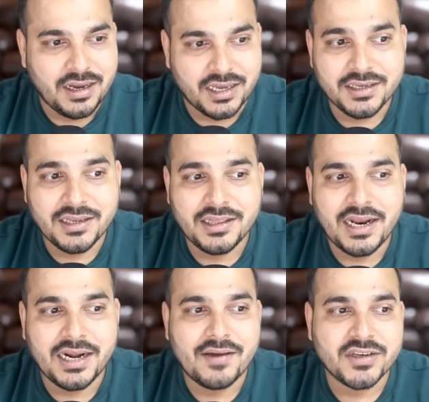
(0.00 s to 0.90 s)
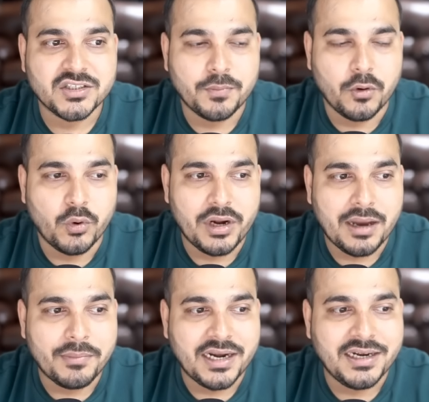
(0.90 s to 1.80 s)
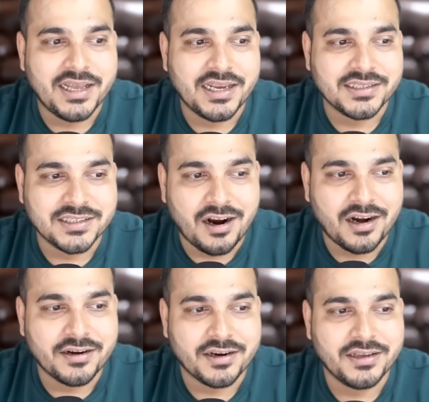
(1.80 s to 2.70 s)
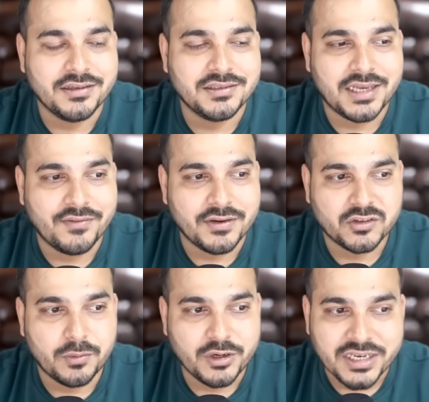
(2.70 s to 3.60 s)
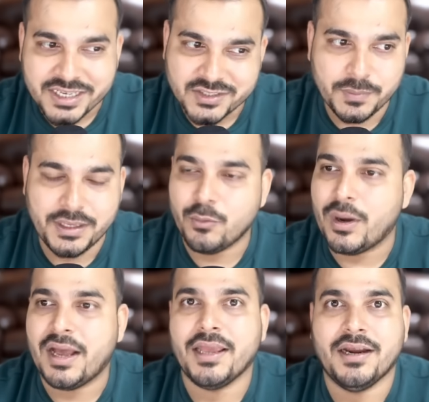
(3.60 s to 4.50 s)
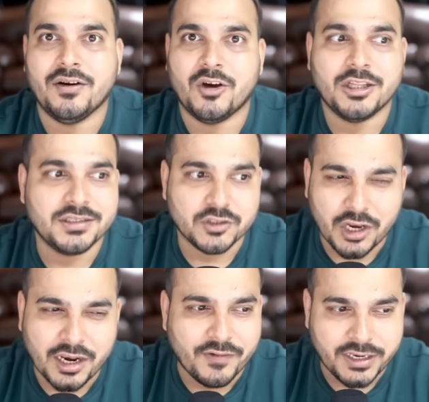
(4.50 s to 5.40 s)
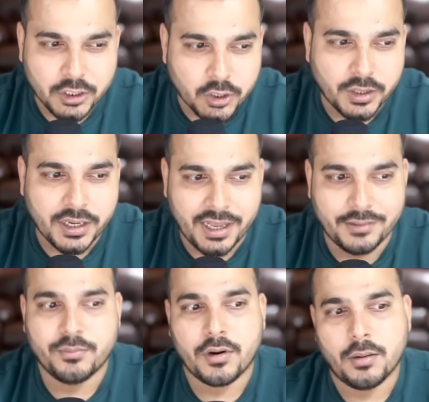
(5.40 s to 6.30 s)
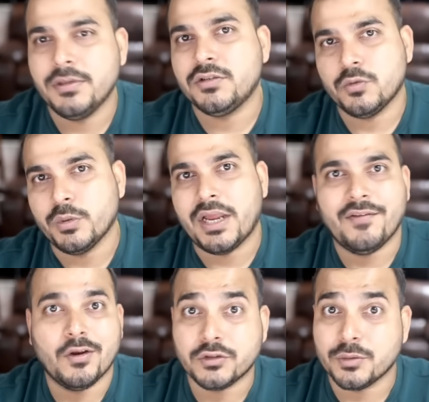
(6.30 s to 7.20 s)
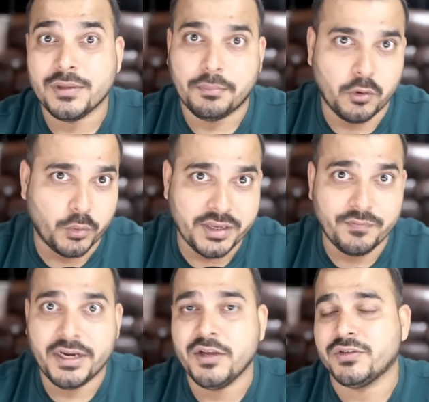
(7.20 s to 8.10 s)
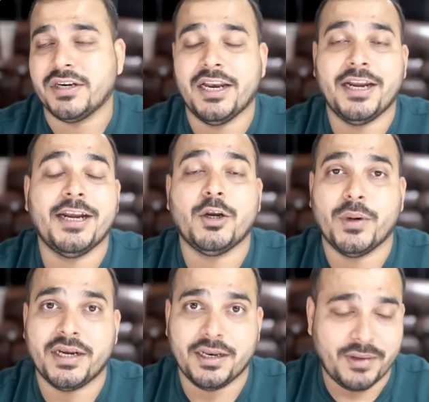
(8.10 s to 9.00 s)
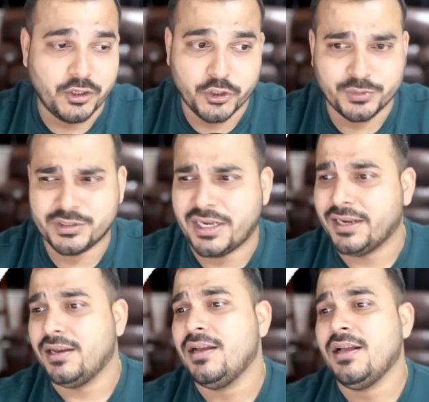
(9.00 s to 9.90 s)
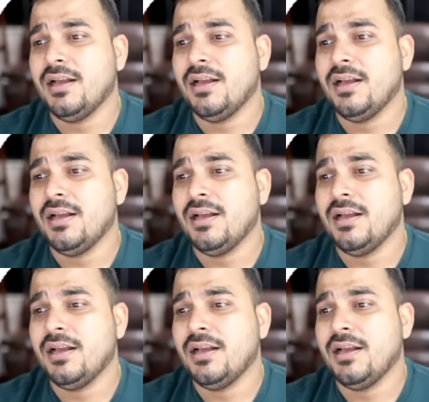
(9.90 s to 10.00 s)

other than that i've explored llama index guardrails i've explored dspy and all these all are very good and probably soon i will also be uploading videos related to it in my youtube channel